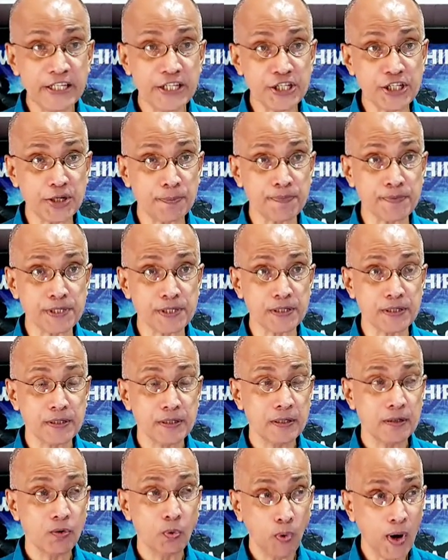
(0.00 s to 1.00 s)
Egypt.
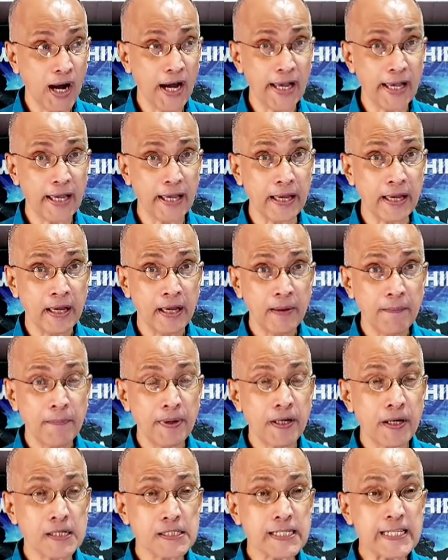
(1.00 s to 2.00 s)
Why?
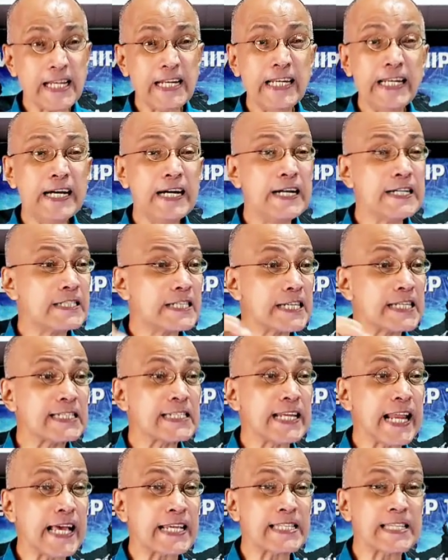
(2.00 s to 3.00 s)
Because he learned his
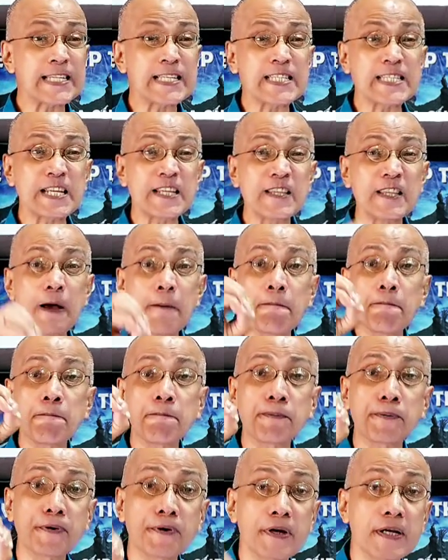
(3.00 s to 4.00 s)
lessons in the
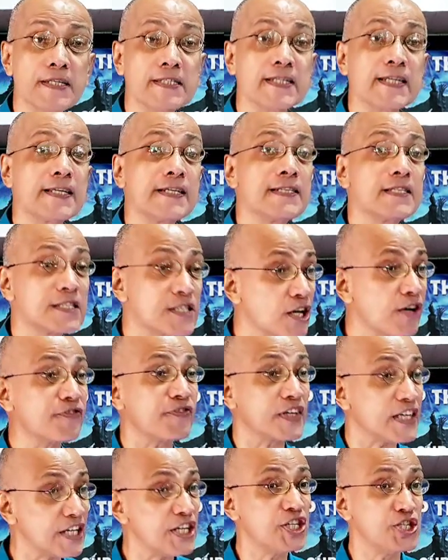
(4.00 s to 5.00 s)
prisons
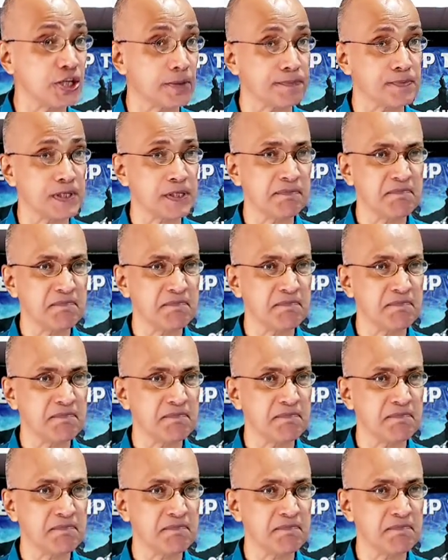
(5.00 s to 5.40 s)
of Egypt.